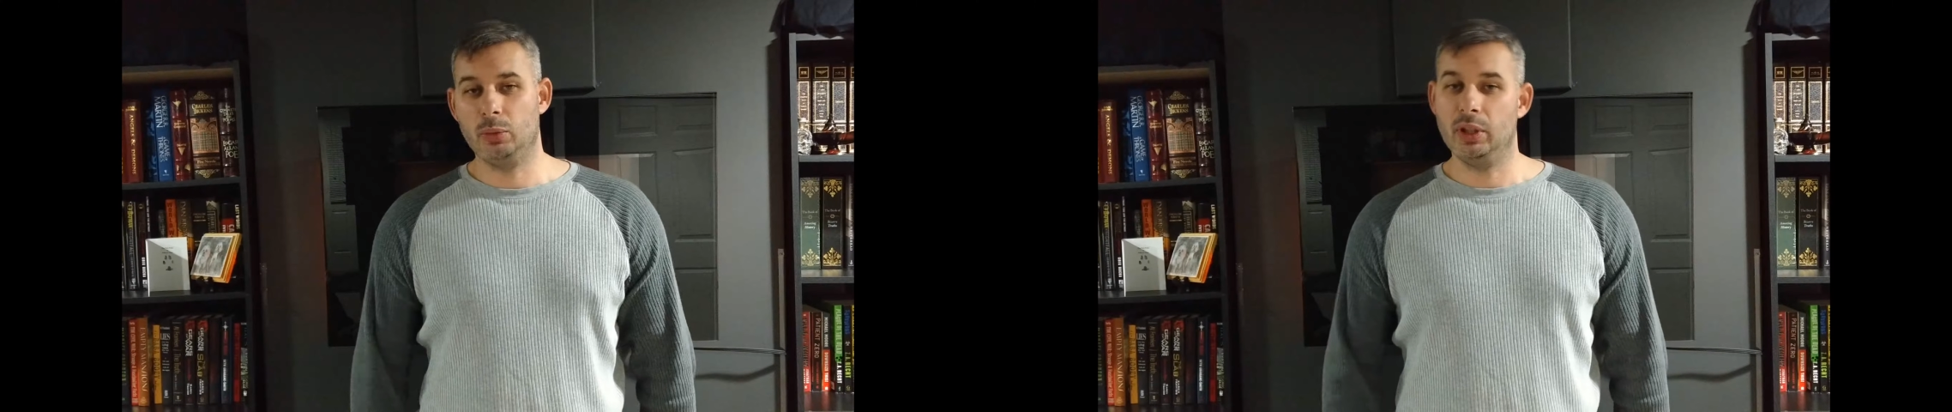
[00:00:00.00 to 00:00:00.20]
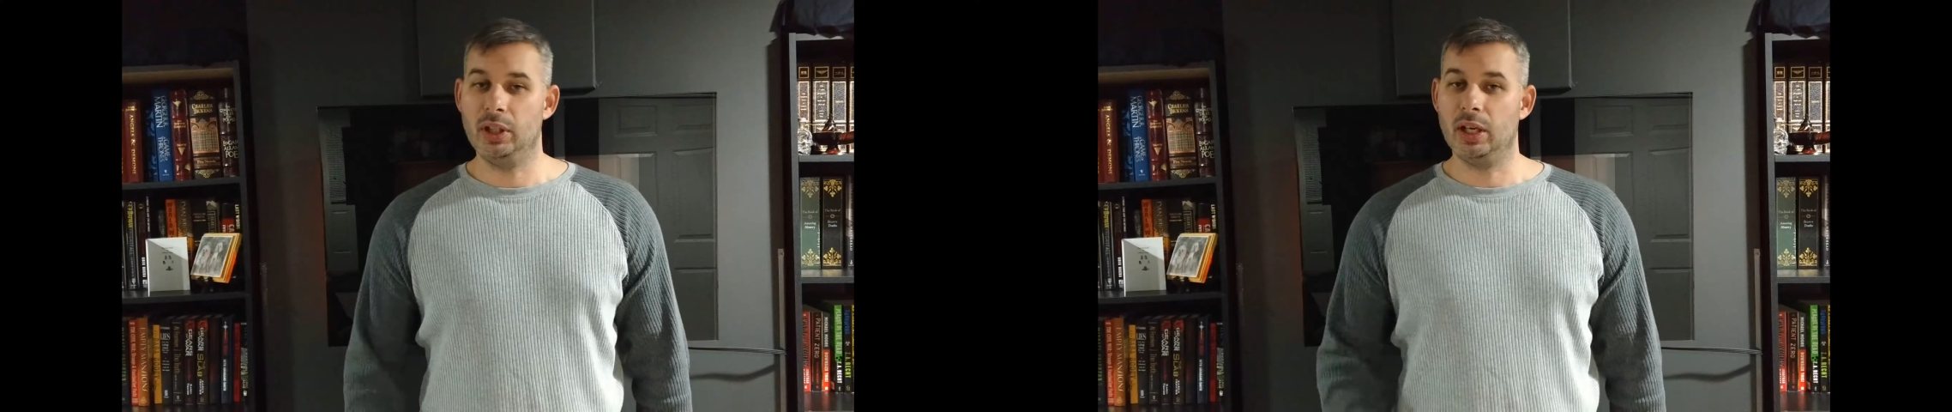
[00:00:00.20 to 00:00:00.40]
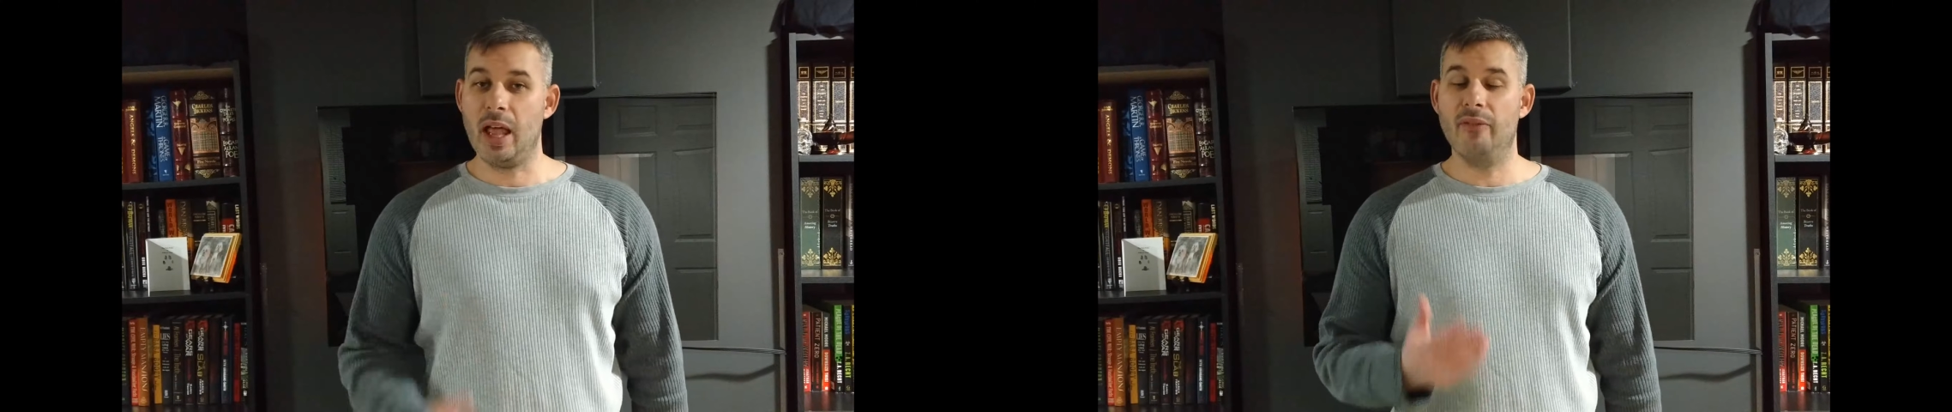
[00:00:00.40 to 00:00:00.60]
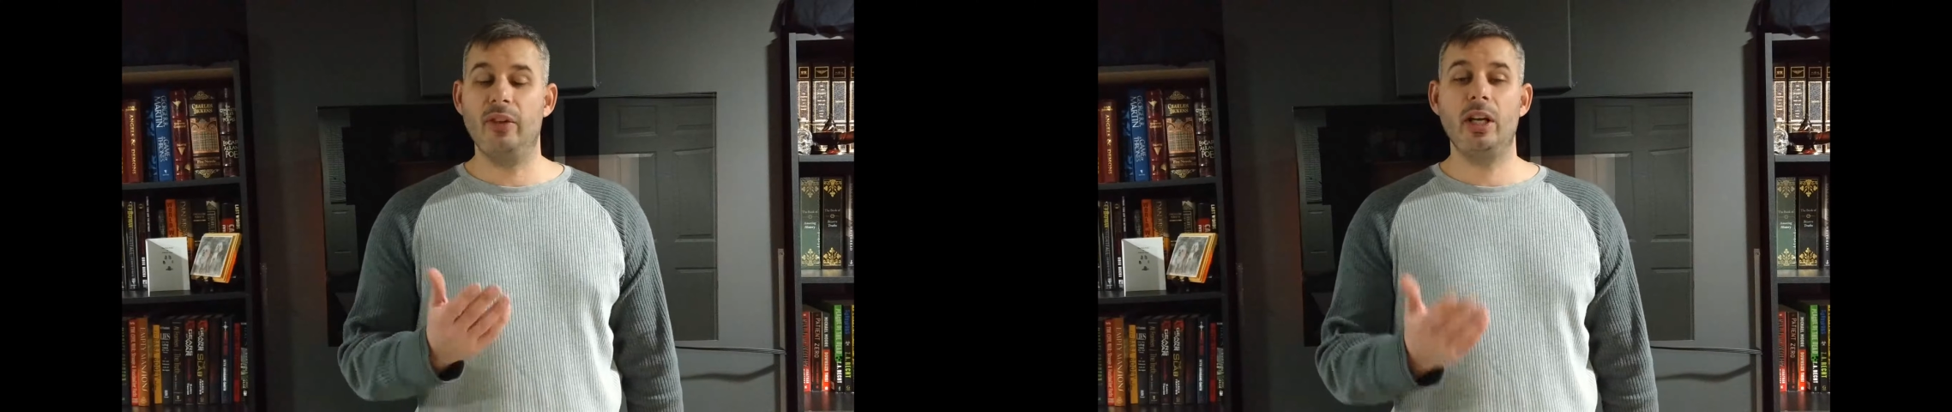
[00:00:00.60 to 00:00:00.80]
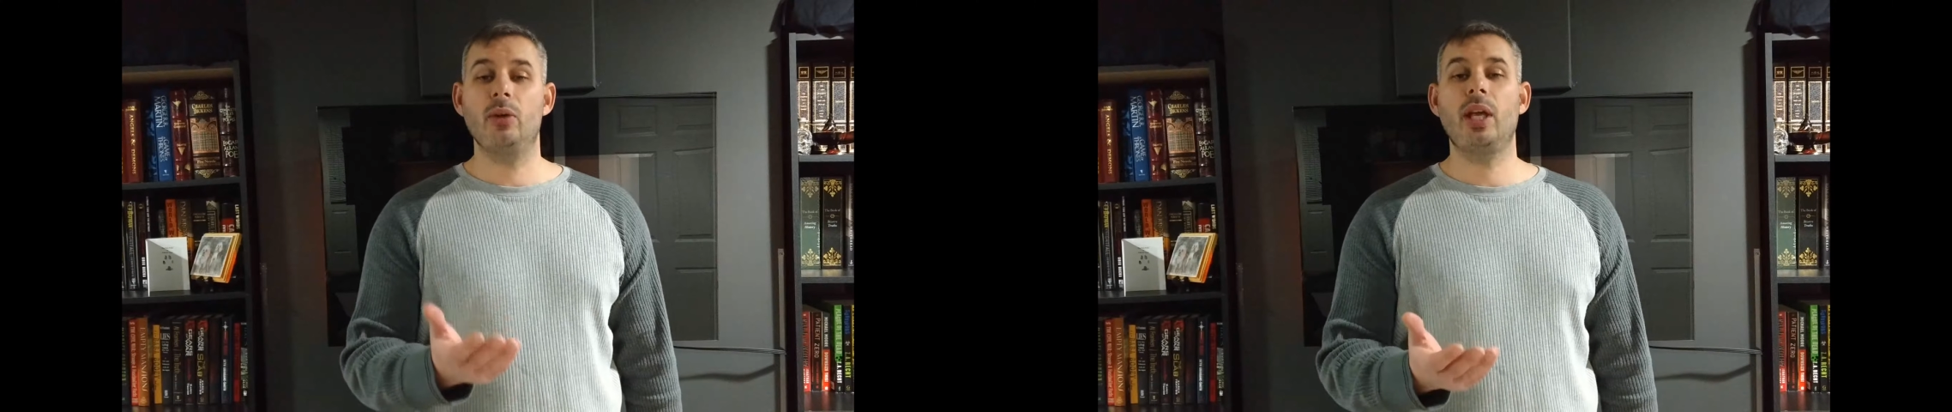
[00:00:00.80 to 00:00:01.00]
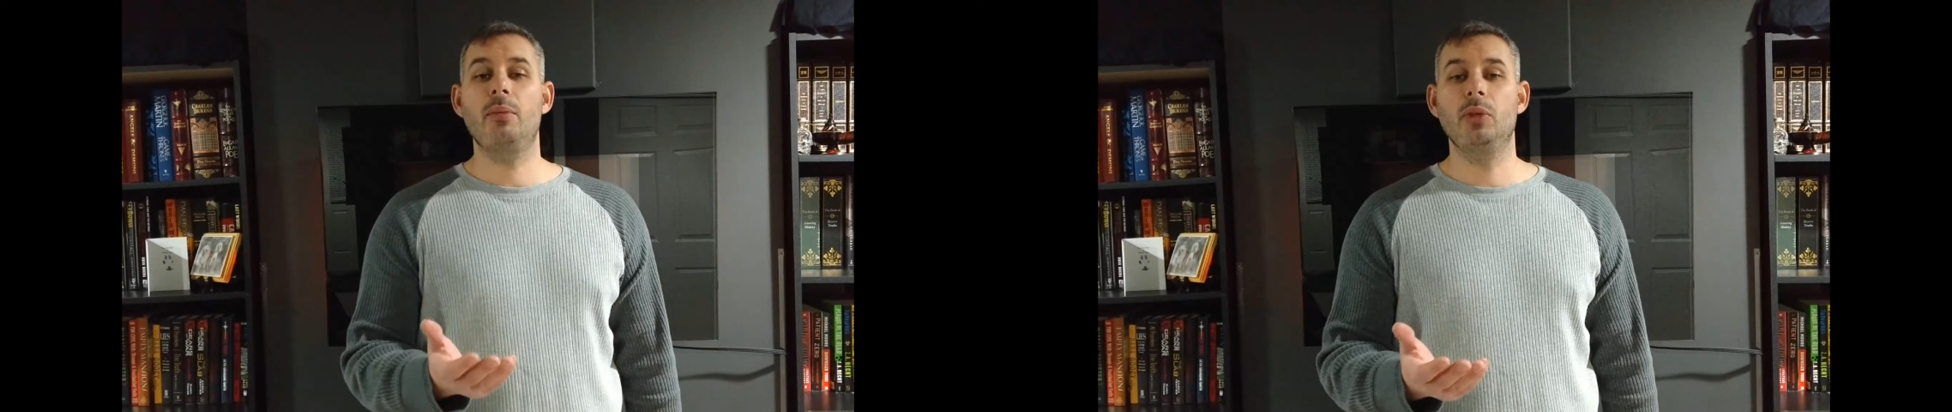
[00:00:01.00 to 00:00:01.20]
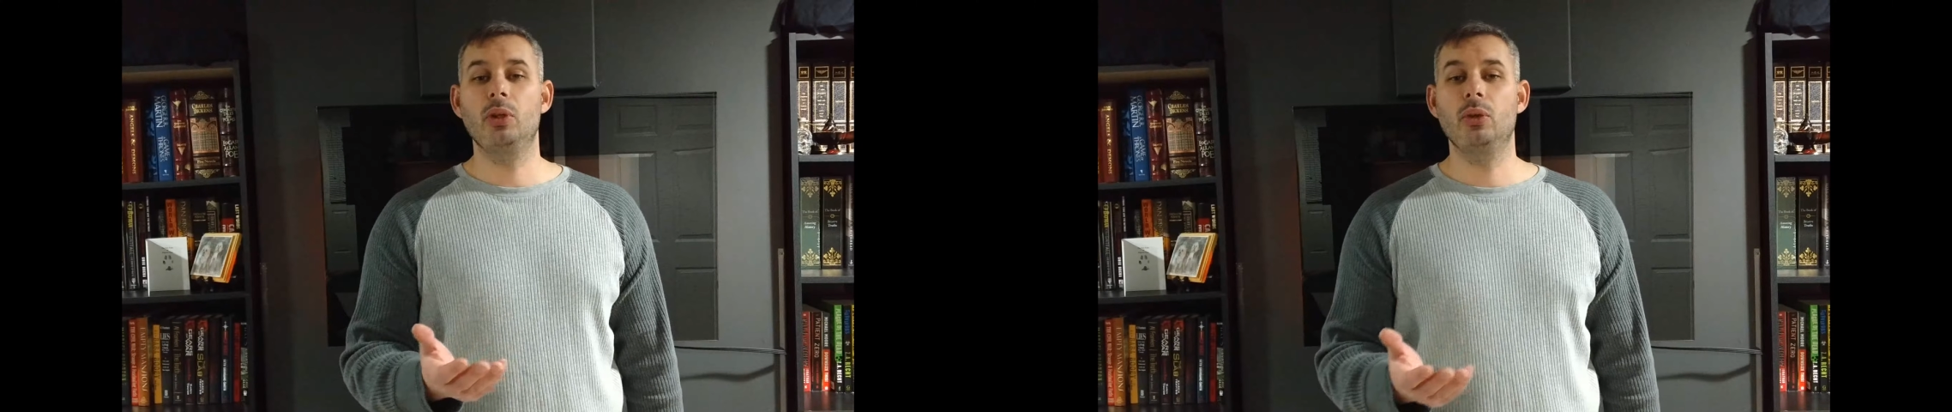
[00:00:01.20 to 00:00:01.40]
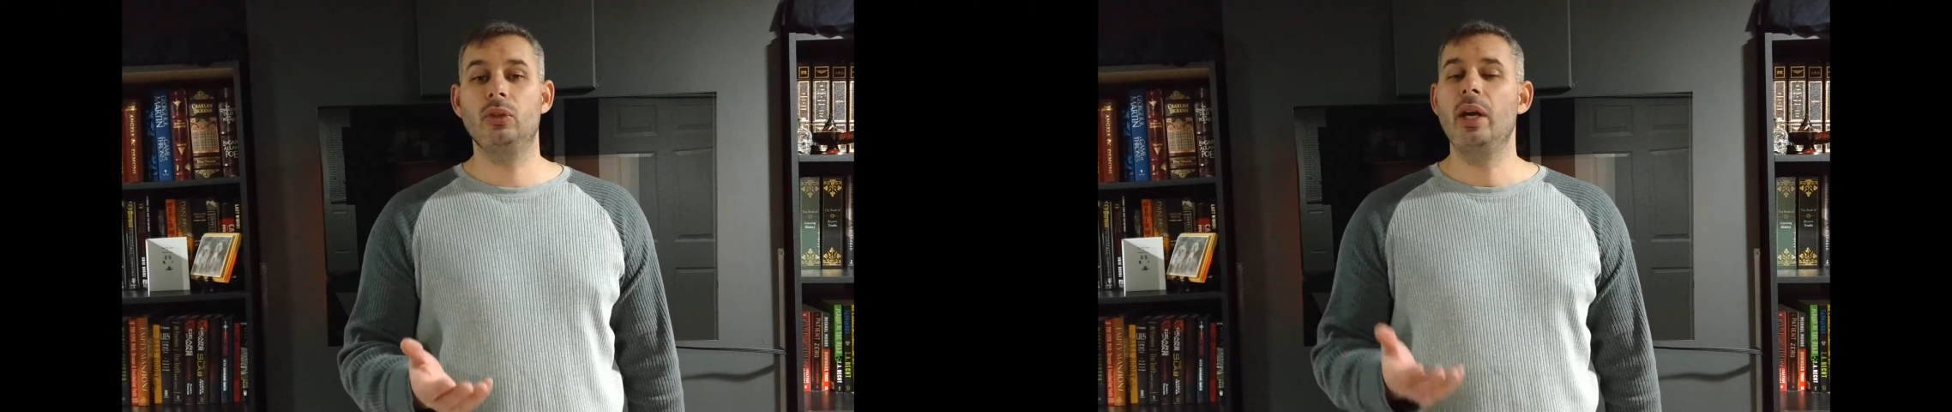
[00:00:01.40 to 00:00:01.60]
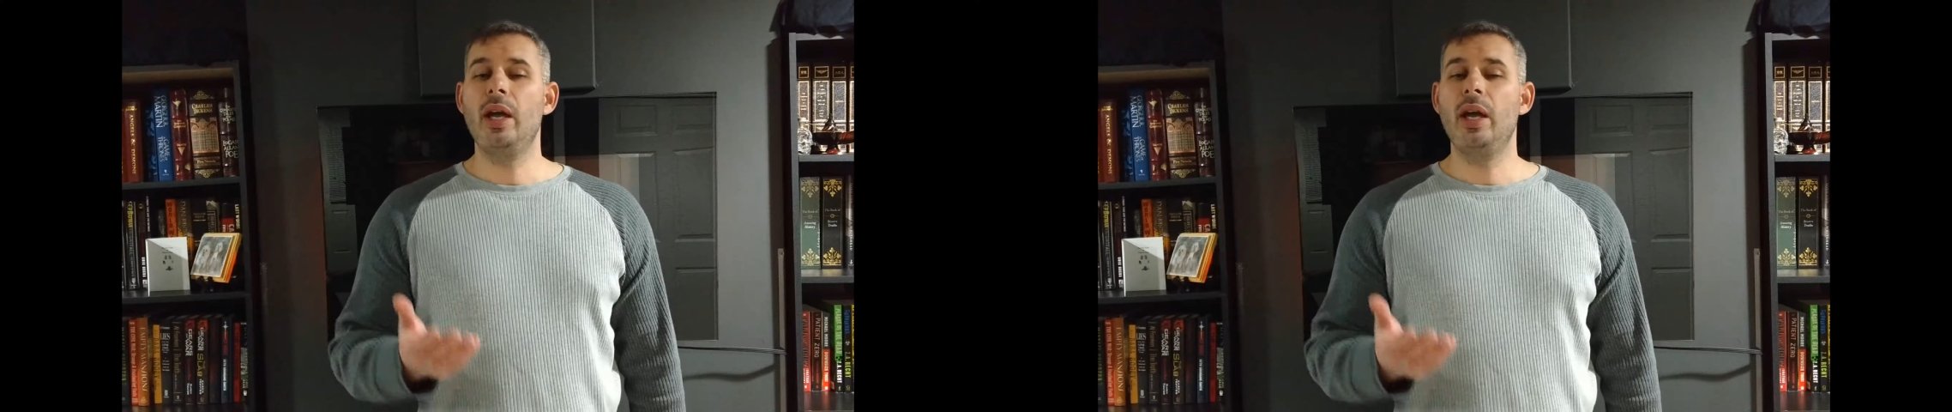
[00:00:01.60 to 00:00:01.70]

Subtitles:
where you can get a lot of video game news